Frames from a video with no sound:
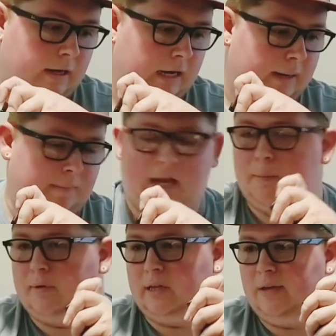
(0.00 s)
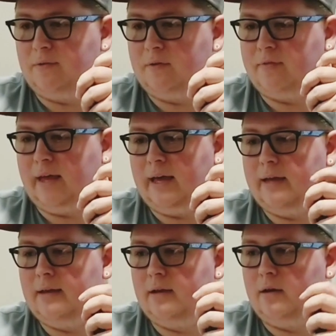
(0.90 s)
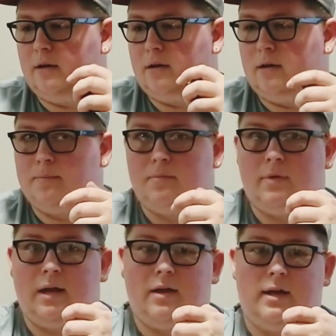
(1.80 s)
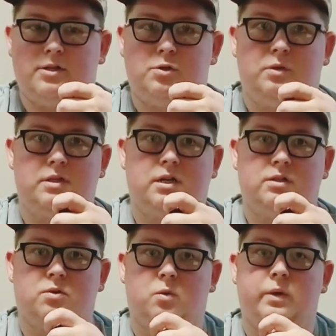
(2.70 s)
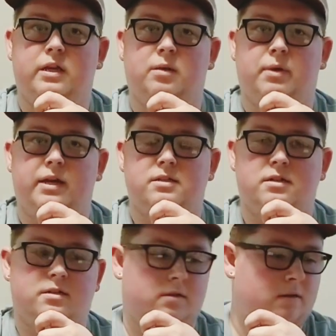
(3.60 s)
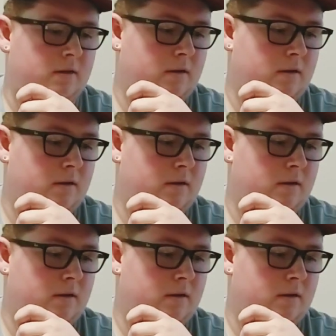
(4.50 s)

I'm not a believer of that. I shoot these guns on a weekly basis,